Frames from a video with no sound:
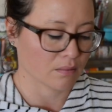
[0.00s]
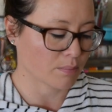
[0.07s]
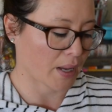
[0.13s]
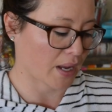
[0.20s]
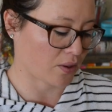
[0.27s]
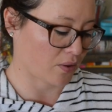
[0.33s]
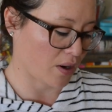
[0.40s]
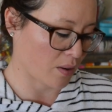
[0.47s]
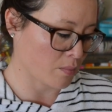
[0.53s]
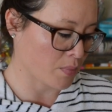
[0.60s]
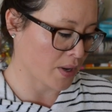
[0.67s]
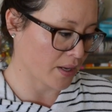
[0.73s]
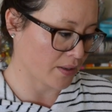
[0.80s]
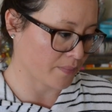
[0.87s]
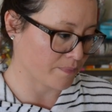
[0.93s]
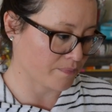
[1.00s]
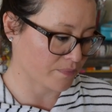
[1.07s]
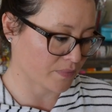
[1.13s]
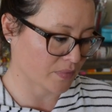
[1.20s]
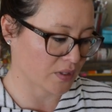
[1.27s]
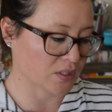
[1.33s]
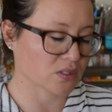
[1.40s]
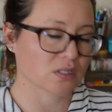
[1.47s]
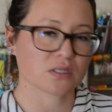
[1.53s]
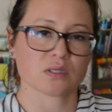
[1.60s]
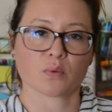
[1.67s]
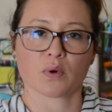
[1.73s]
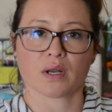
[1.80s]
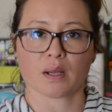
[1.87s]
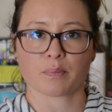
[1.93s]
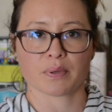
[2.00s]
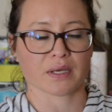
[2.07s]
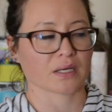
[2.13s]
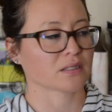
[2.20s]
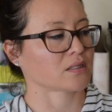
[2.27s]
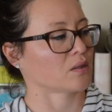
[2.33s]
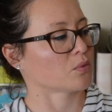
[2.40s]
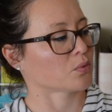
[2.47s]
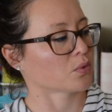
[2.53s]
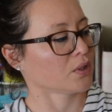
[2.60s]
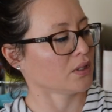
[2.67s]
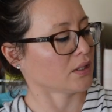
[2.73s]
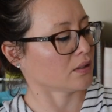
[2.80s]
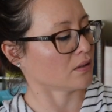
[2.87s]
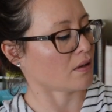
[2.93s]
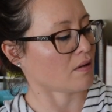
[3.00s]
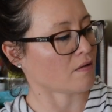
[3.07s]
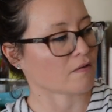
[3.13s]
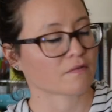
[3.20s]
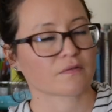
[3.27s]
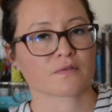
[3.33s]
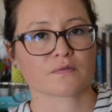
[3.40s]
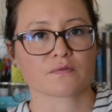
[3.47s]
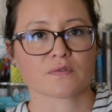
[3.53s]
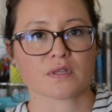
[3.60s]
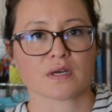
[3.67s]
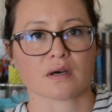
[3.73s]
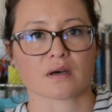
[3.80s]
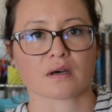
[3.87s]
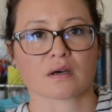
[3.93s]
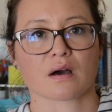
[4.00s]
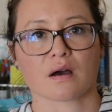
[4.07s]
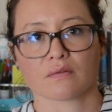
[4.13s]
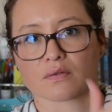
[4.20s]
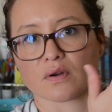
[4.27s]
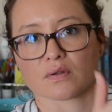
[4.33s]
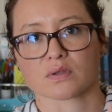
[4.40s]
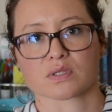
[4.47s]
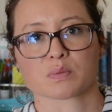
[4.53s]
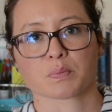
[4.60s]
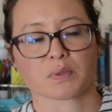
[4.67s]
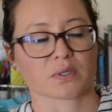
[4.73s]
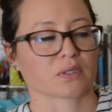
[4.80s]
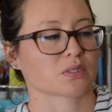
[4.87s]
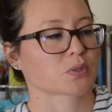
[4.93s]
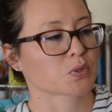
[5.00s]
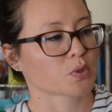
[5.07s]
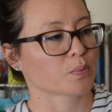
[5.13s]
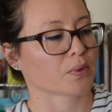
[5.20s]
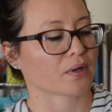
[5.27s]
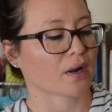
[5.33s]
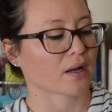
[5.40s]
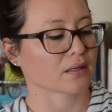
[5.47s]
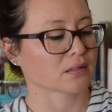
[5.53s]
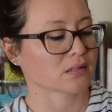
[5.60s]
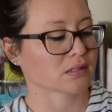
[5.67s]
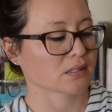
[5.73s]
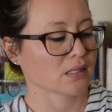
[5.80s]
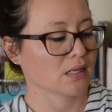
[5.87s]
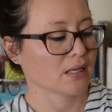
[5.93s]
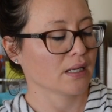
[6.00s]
background, but this is the one I picked. I really love the cover on this book. It's super nice.